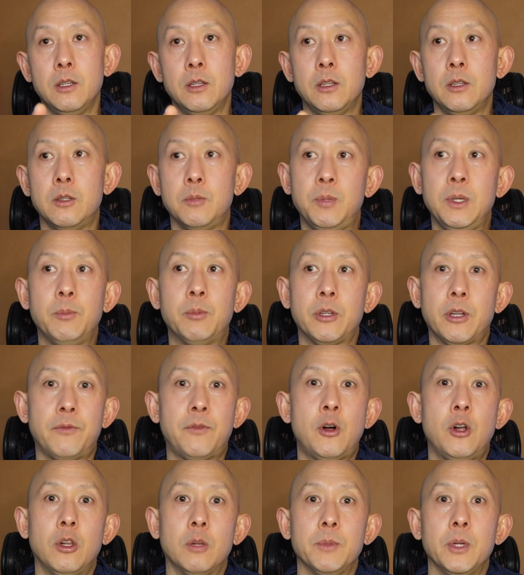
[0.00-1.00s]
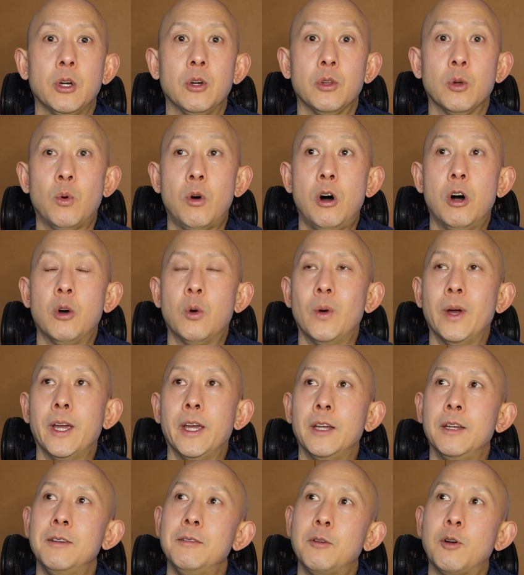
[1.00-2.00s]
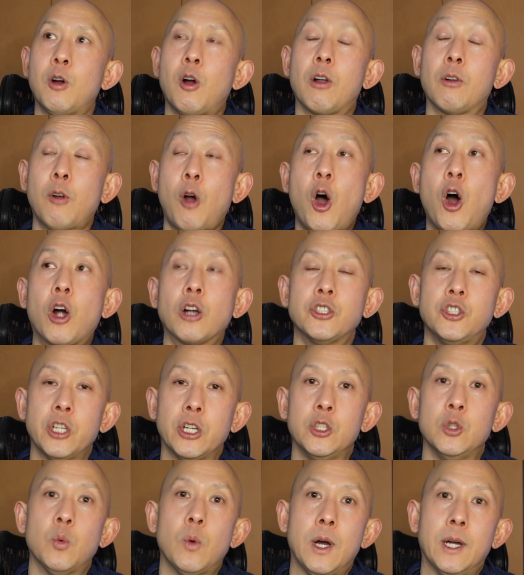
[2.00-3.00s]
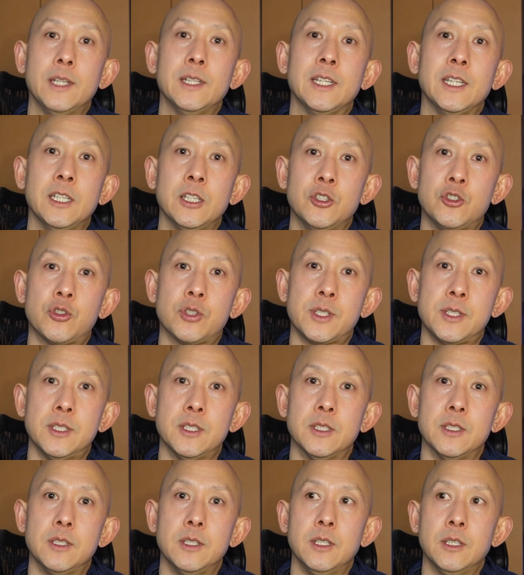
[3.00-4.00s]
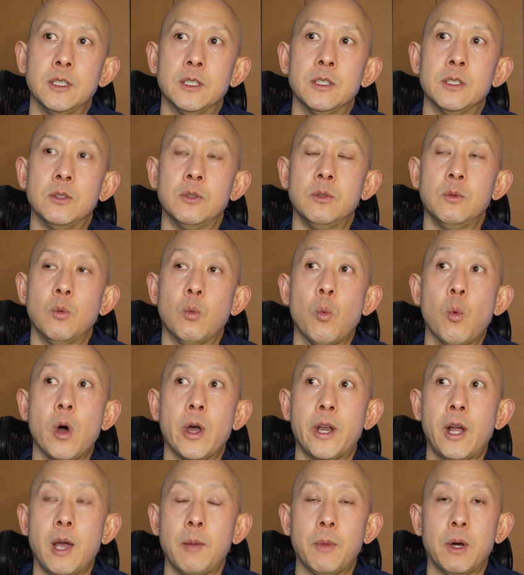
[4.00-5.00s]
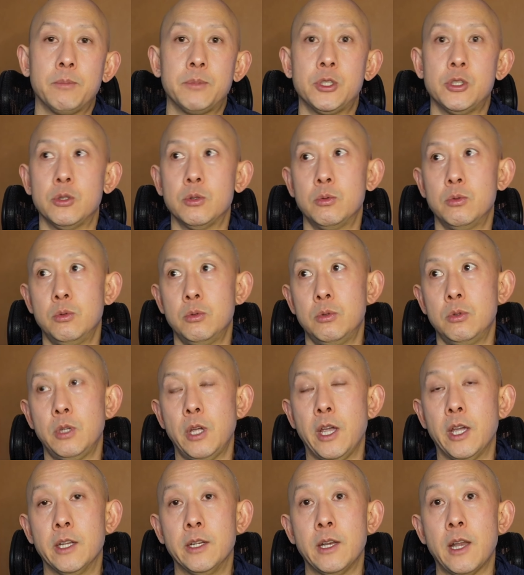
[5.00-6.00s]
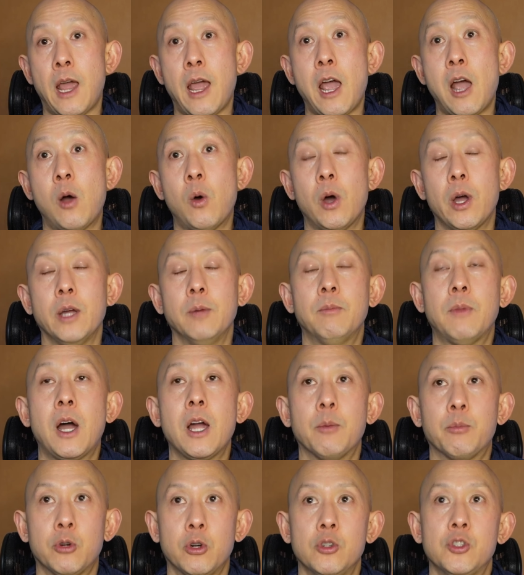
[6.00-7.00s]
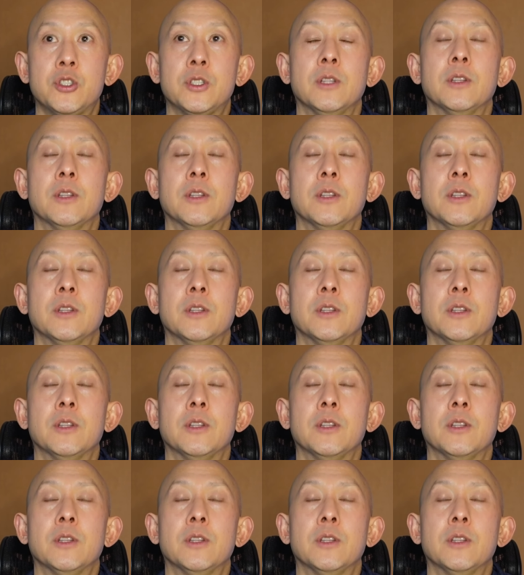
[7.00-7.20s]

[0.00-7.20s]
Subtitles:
the people that follow me on the Wong Way are genuinely interested in what I'm up to and how my approach to